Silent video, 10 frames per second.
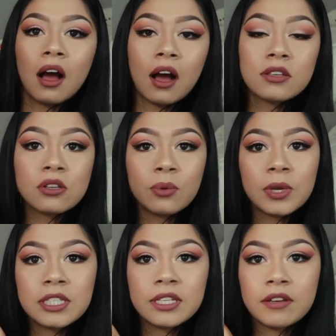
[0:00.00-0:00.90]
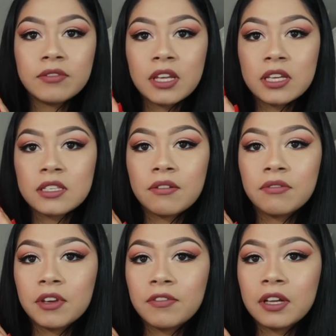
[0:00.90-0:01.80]
Also received this
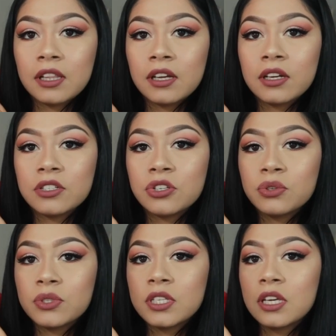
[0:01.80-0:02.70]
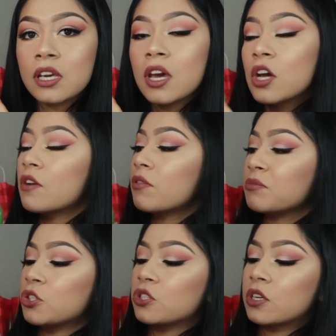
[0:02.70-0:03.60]
Viva La Juicy
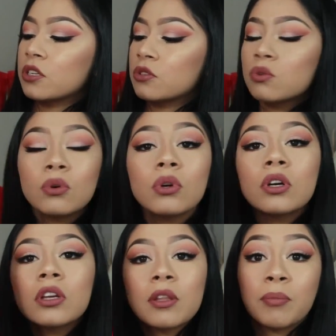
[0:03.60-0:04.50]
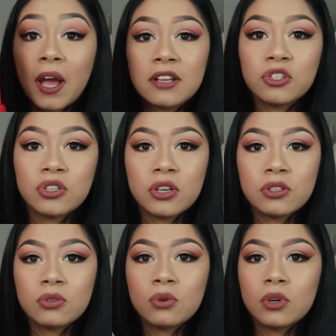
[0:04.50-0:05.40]
from Juicy Couture, the brand Juicy
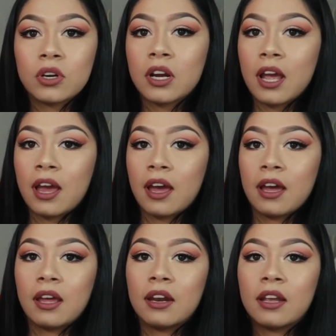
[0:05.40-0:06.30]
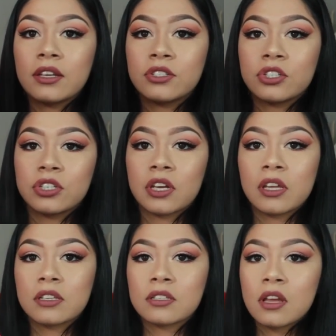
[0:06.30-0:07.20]
Couture, and it's
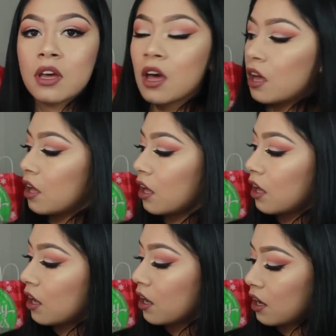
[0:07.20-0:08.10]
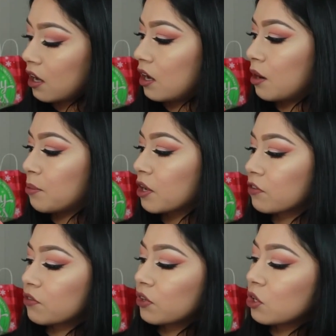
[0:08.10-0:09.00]
just a
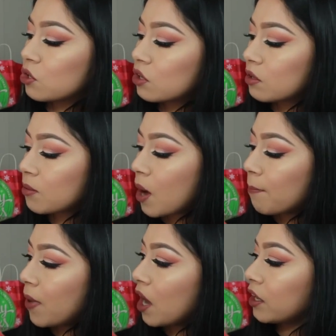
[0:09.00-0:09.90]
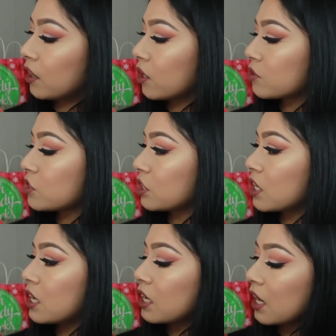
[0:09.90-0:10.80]
perfume, a body
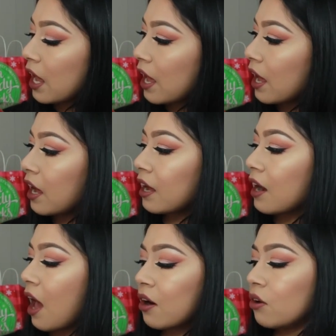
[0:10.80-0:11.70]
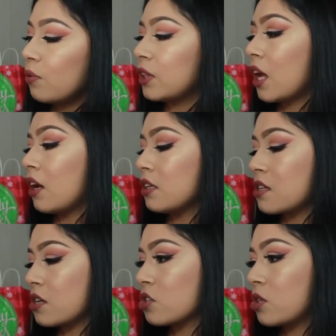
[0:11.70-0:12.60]
lotion, and I don't know what that is
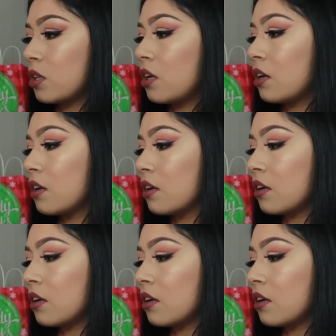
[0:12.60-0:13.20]
actually.